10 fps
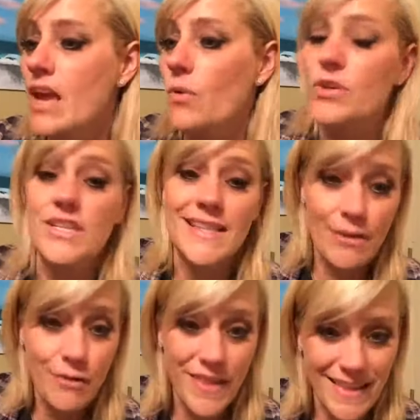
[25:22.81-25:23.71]
which is
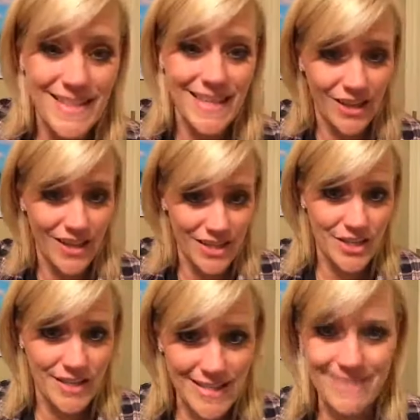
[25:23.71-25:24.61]
another thing that's in
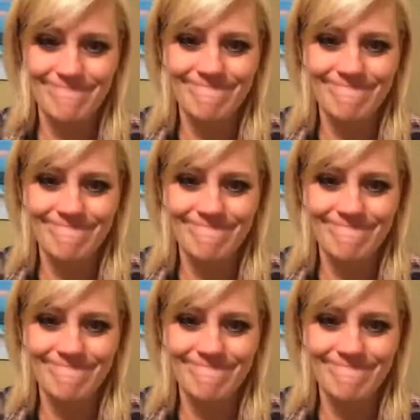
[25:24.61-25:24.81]
Galatians,